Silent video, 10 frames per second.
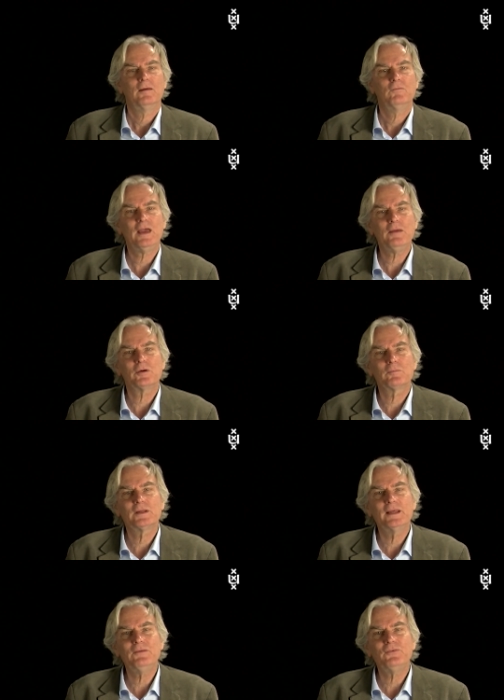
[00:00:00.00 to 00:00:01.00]
Weber
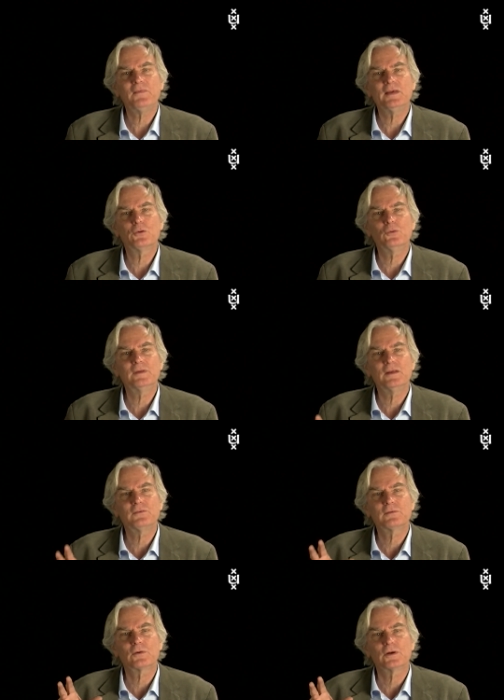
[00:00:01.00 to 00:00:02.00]
believed that he could
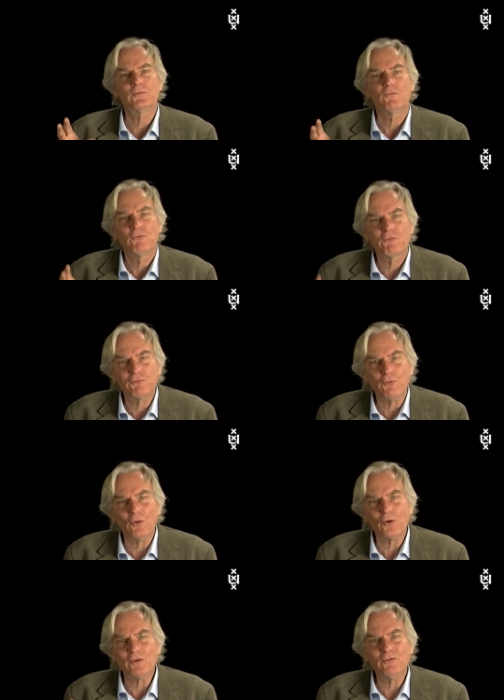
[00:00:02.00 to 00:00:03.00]
discern
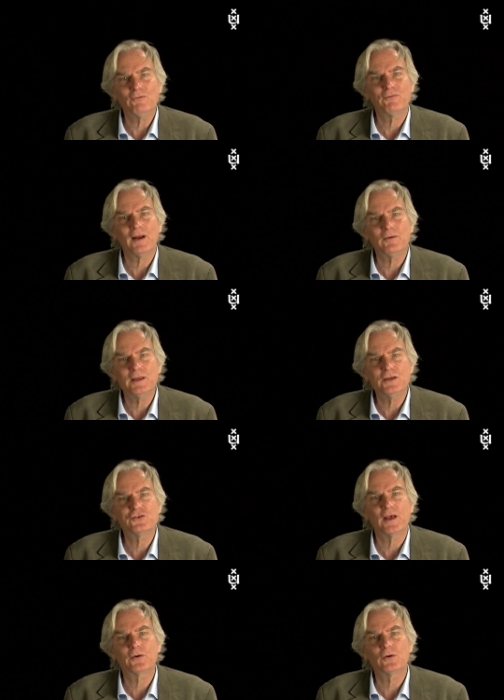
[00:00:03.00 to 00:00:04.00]
four very
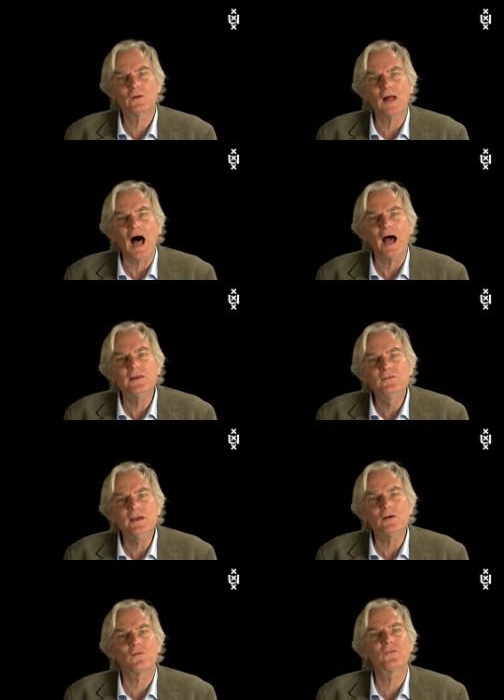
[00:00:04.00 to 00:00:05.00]
general
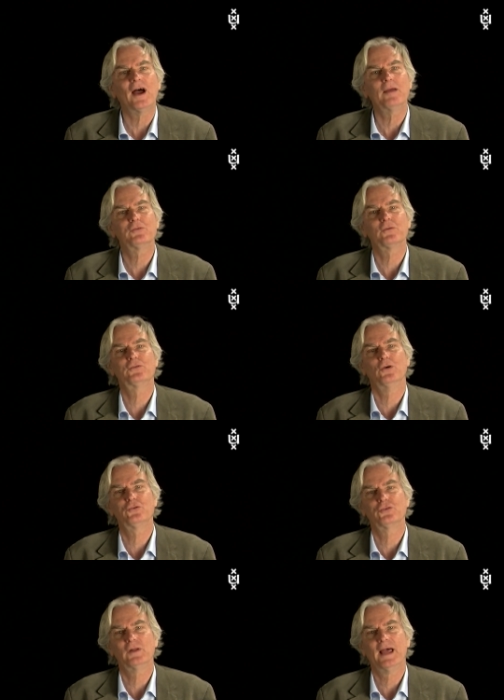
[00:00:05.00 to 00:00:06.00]
ideal types of
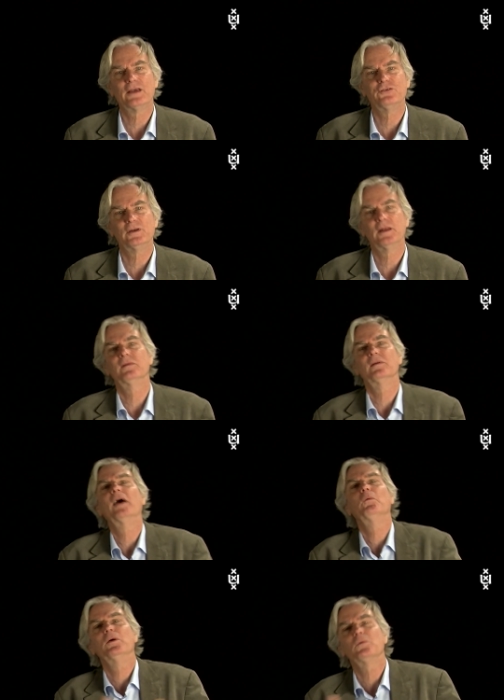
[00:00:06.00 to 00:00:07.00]
social action, and
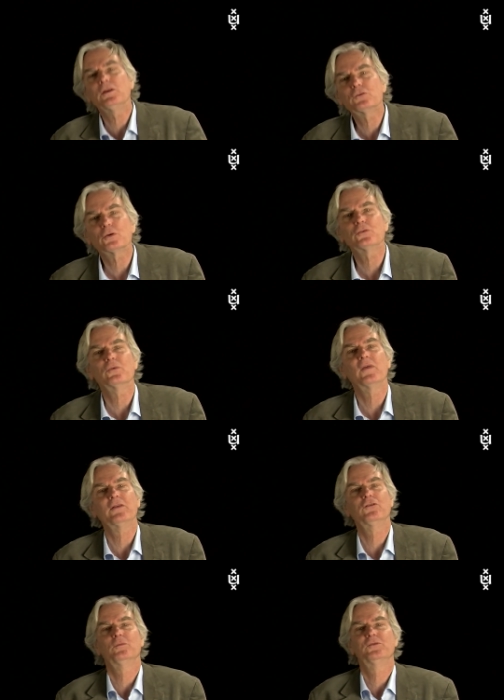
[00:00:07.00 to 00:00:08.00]
I will return to
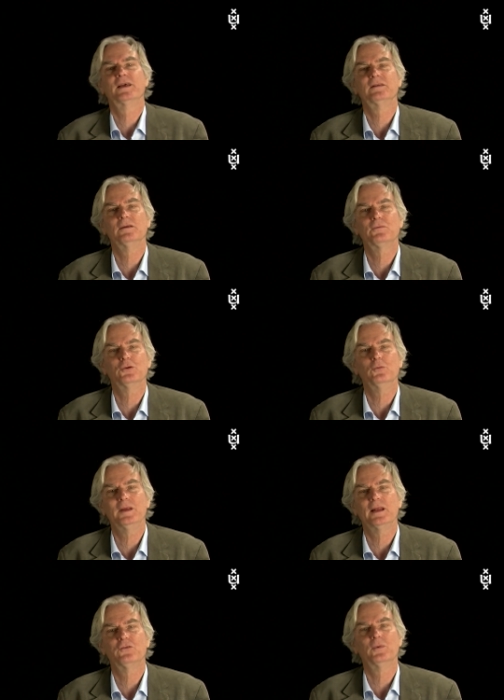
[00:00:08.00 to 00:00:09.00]
that subject in a few
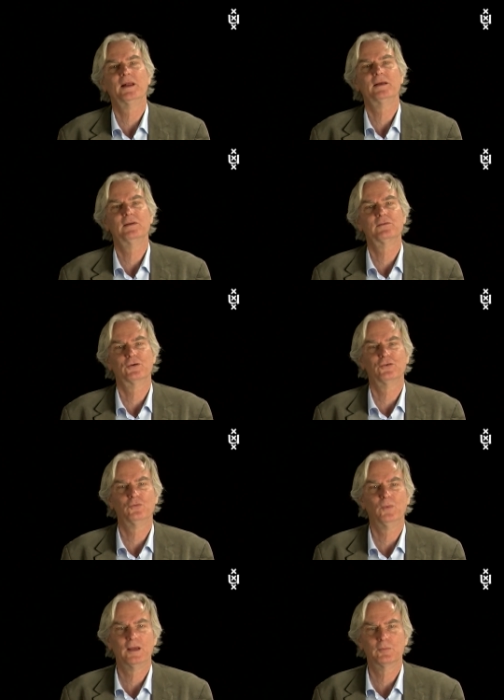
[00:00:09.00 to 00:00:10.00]
minutes when I
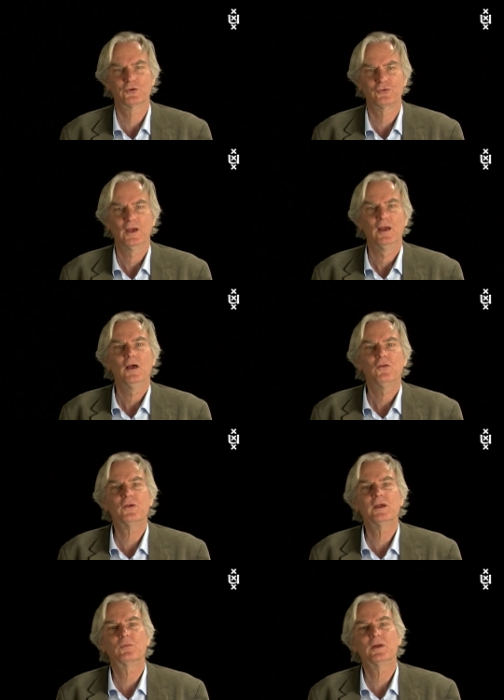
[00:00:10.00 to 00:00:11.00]
discuss Weber's
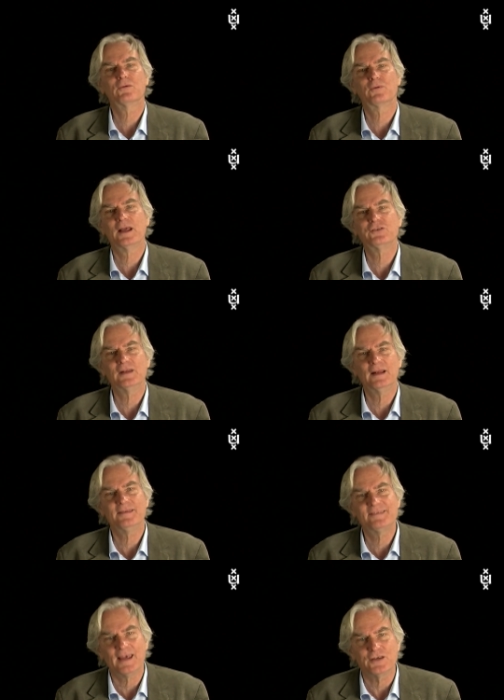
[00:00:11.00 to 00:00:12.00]
theory of
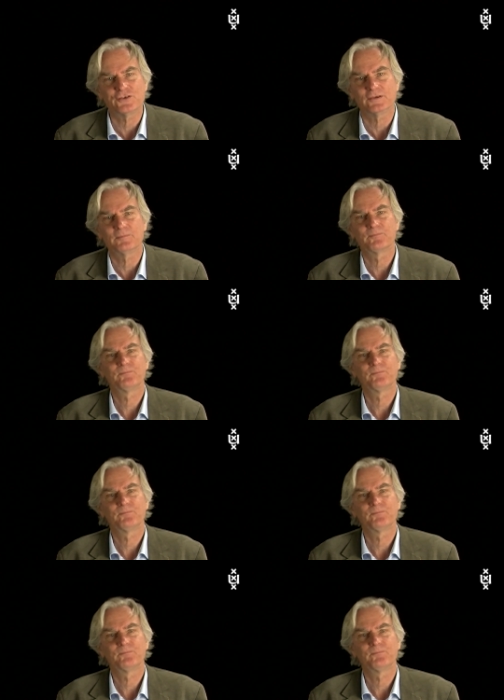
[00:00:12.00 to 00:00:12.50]
rationalization.